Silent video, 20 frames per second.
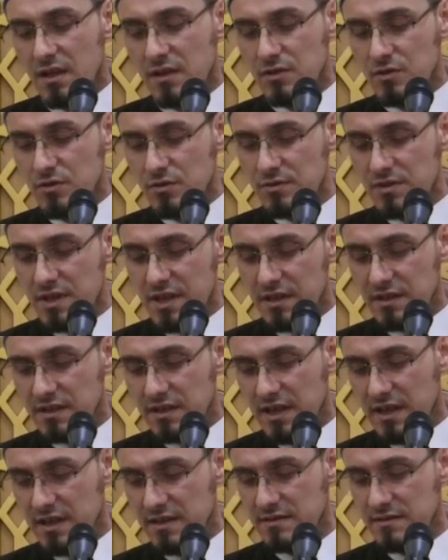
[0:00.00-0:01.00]
During
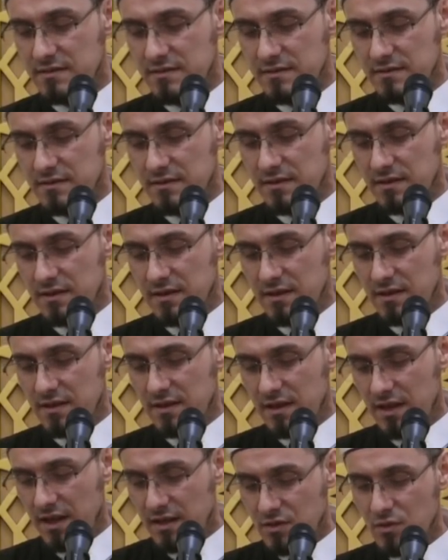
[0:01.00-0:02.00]
his
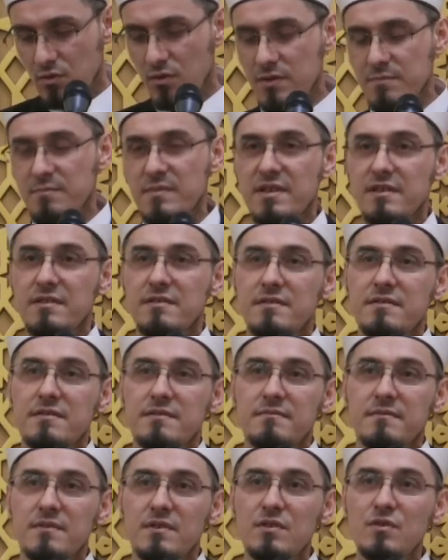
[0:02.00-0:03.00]
atonement,
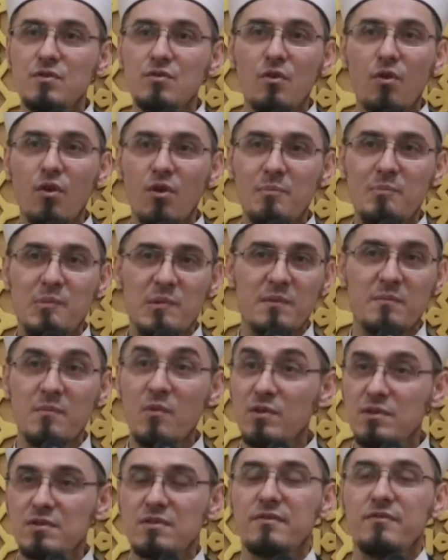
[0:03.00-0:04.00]

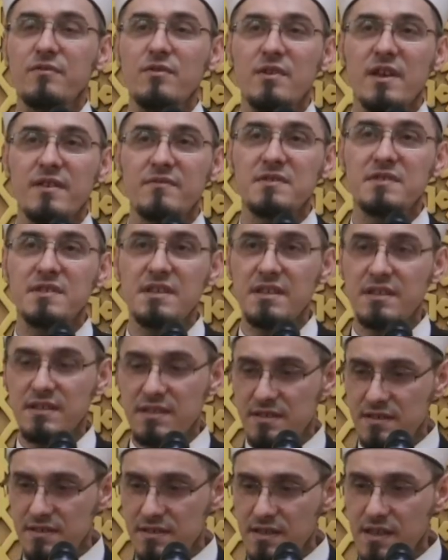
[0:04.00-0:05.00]
most of you have seen
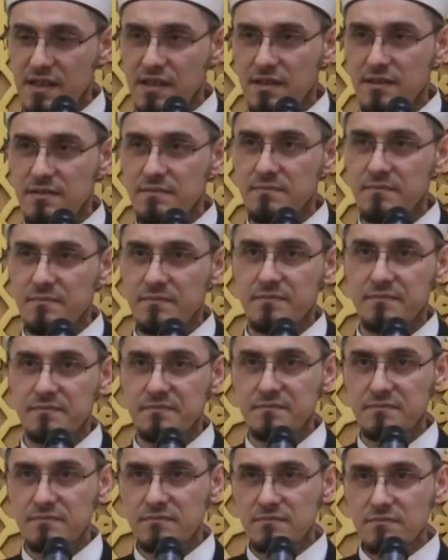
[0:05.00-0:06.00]
the scene
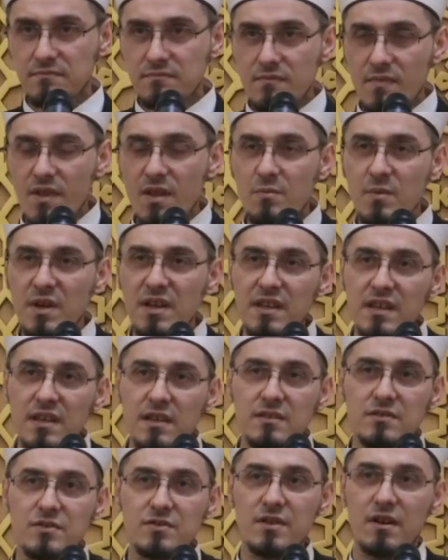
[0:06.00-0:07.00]
when
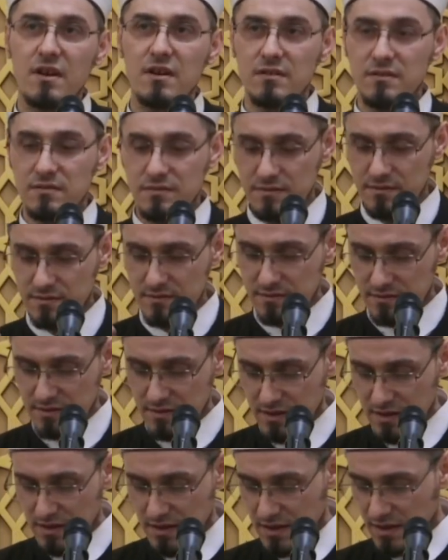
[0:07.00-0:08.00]
King Charles,
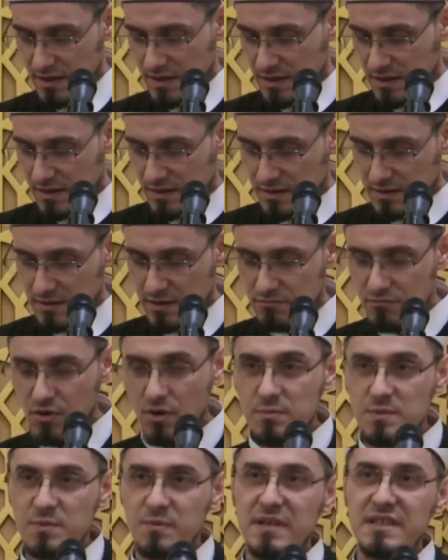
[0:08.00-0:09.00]
the
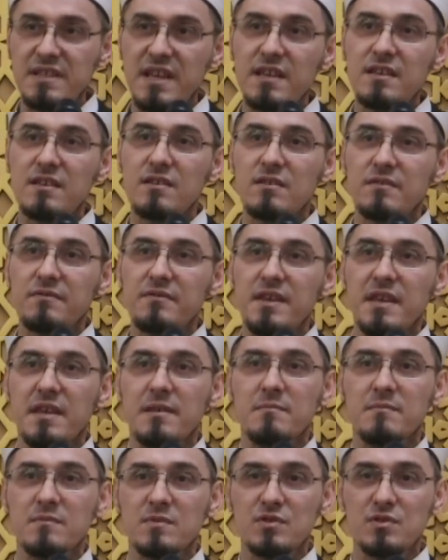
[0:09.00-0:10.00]
robes were taken off
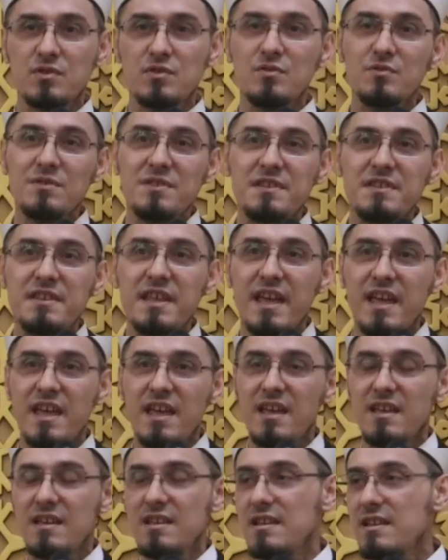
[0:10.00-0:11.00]
him, stood
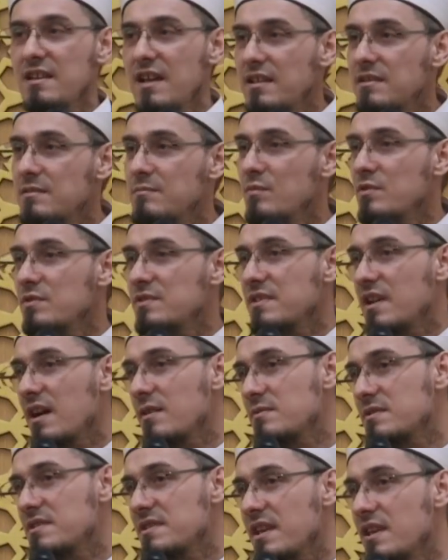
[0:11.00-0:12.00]
there in utmost, I
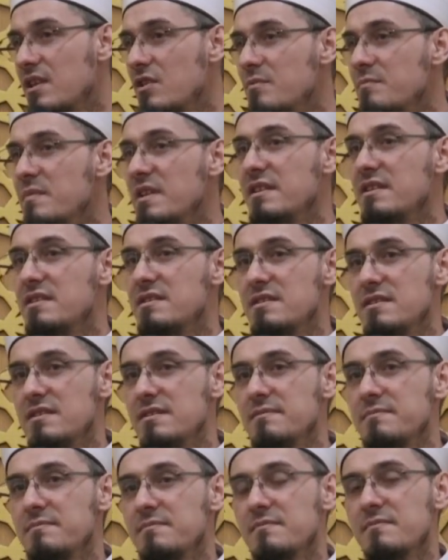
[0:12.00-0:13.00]
would say,
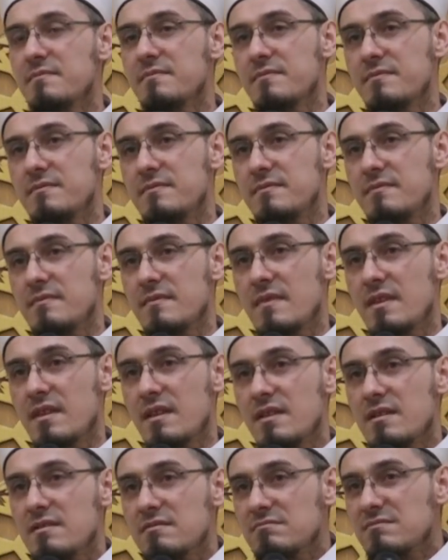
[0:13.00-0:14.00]
humility.
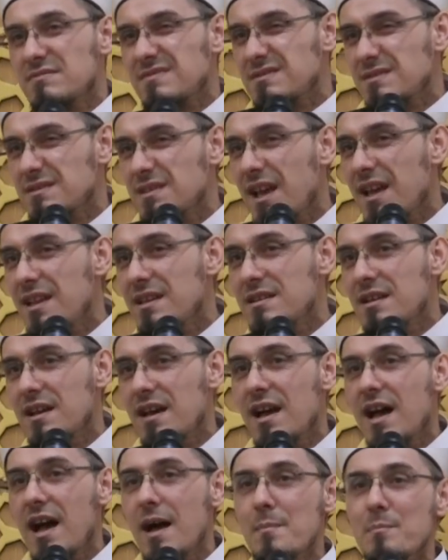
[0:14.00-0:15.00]
It's like
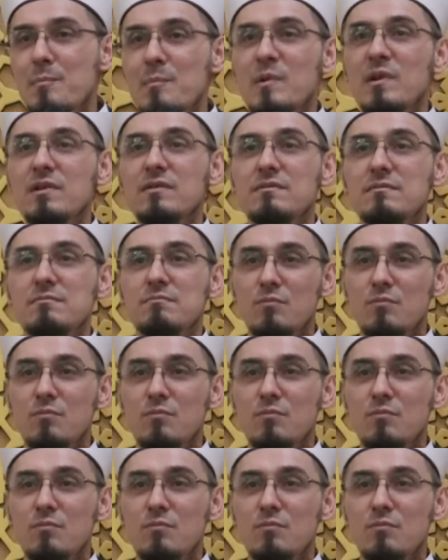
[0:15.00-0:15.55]
a humble,